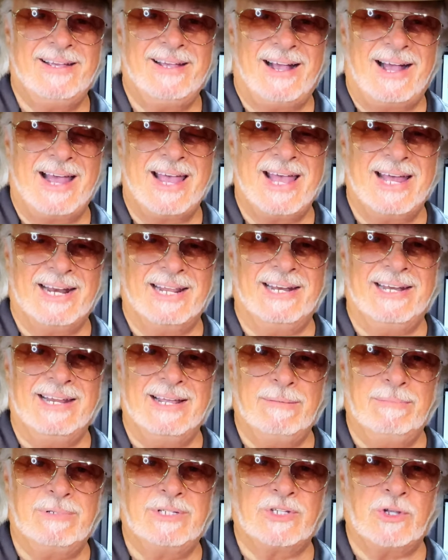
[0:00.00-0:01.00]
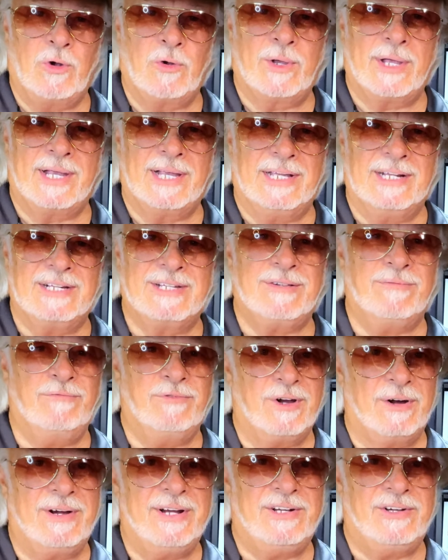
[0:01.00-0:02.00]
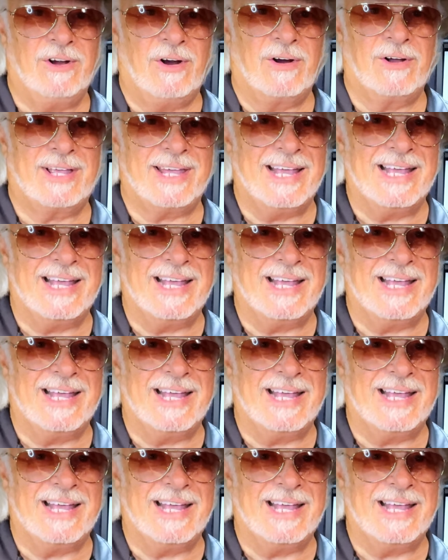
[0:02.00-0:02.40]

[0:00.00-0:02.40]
I had a nib soaking in some very dark